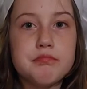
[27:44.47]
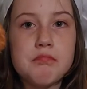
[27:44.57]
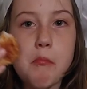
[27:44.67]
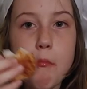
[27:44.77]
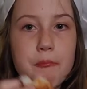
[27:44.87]

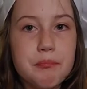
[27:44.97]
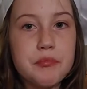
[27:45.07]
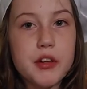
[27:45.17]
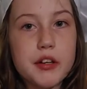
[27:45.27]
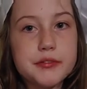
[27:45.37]
How does it compare
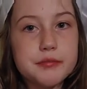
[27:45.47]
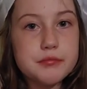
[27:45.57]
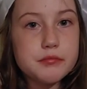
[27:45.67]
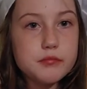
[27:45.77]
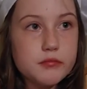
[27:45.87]
to coconut
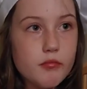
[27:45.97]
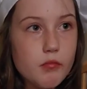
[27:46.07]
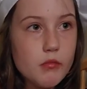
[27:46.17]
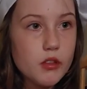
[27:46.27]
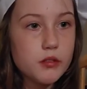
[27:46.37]
shrimp you have had in a
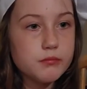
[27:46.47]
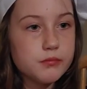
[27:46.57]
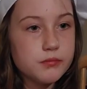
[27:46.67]
restaurant?